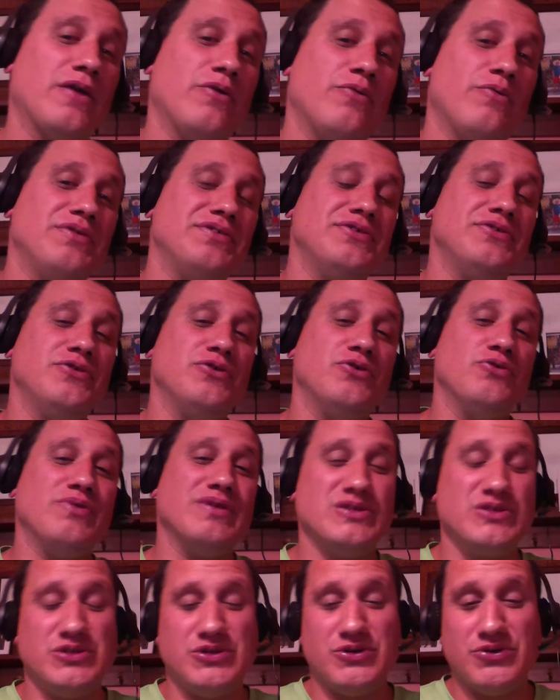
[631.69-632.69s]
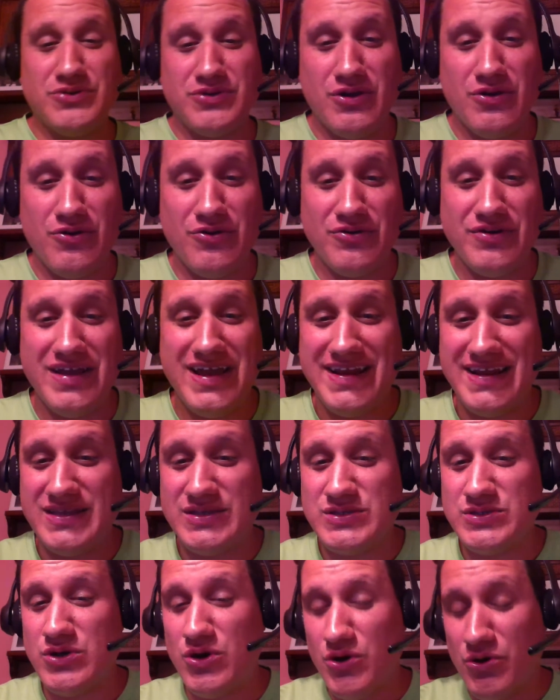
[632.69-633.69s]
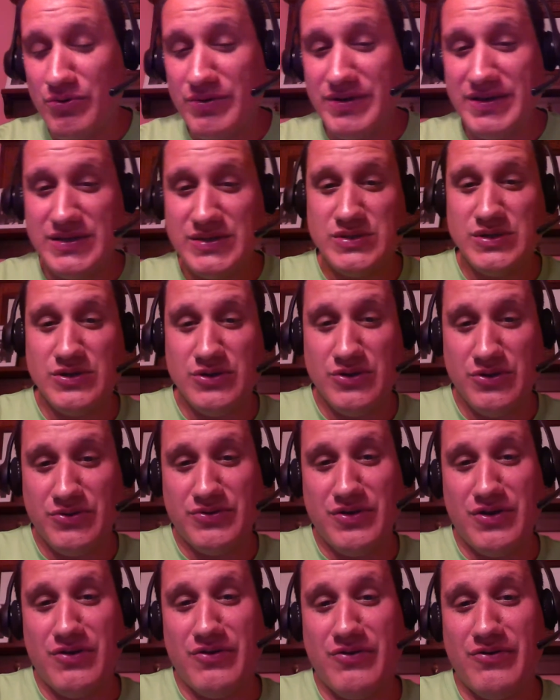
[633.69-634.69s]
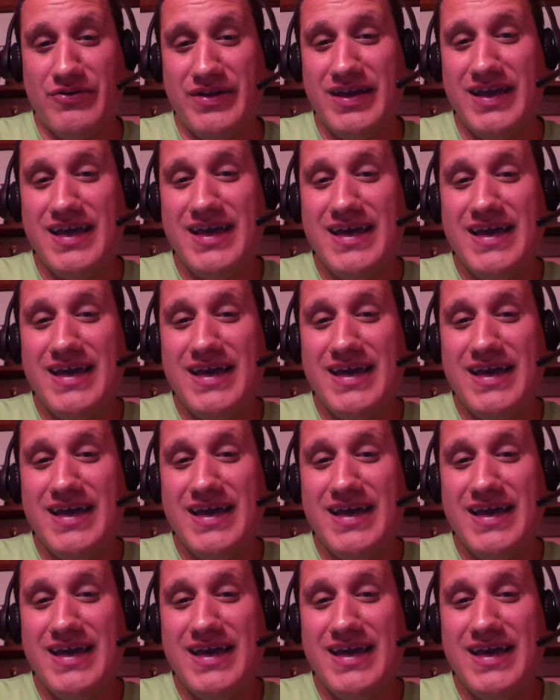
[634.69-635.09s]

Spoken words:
What to do when it's your turn and it's always your turn.